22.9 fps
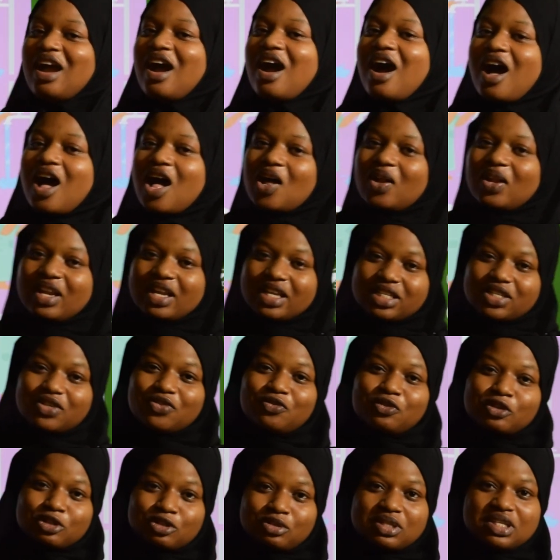our lesson
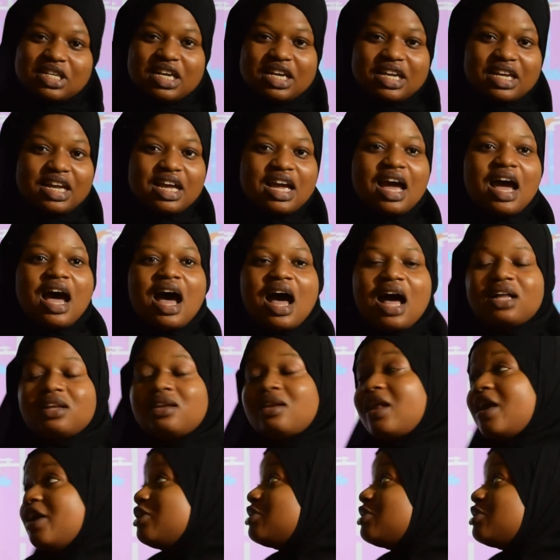for today. I'd like